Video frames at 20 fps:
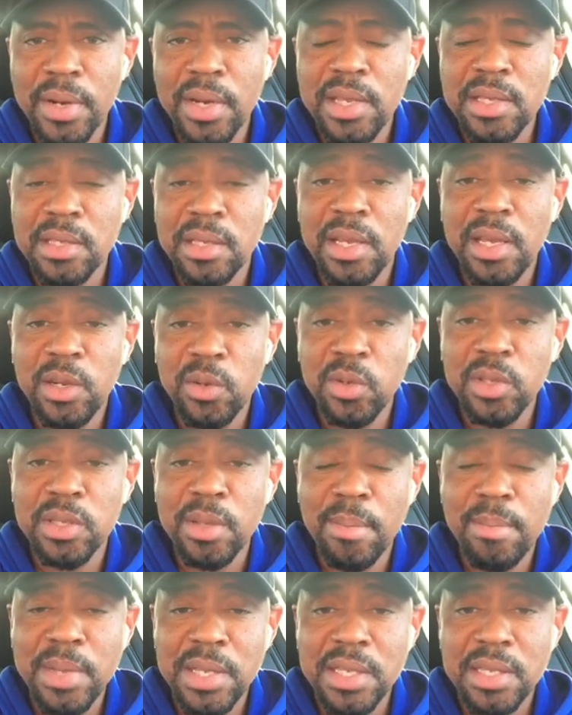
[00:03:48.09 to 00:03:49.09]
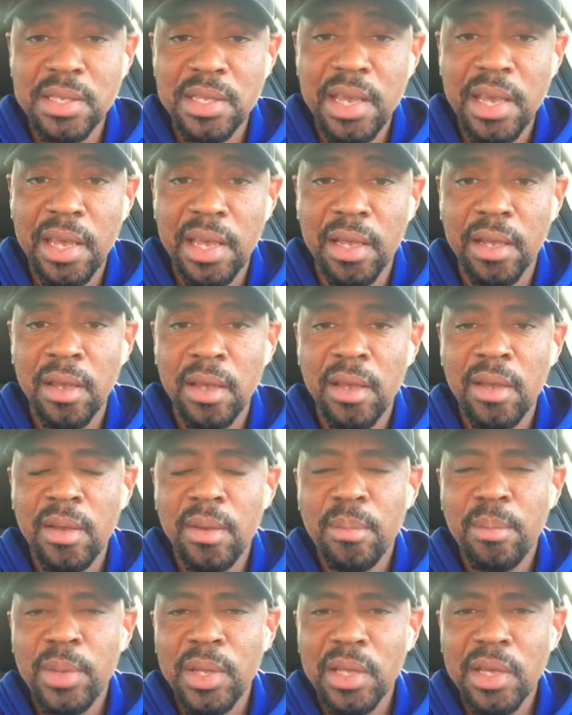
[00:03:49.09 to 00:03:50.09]
And I said, I know it's a mistake
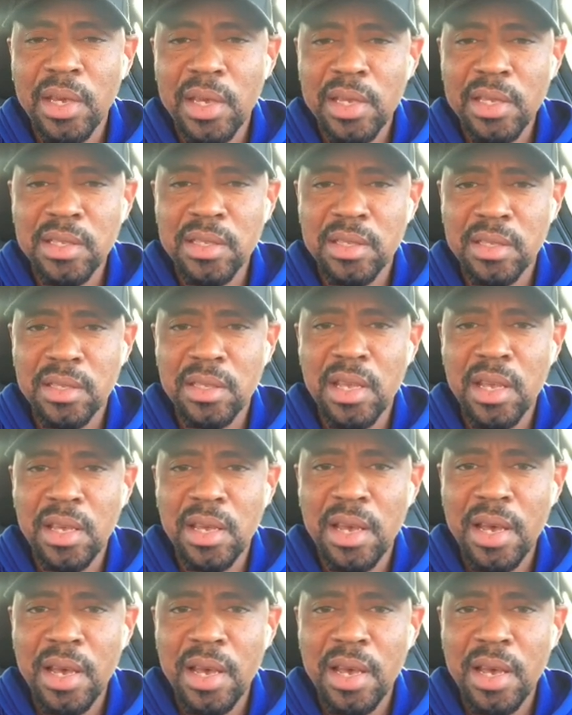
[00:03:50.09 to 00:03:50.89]
because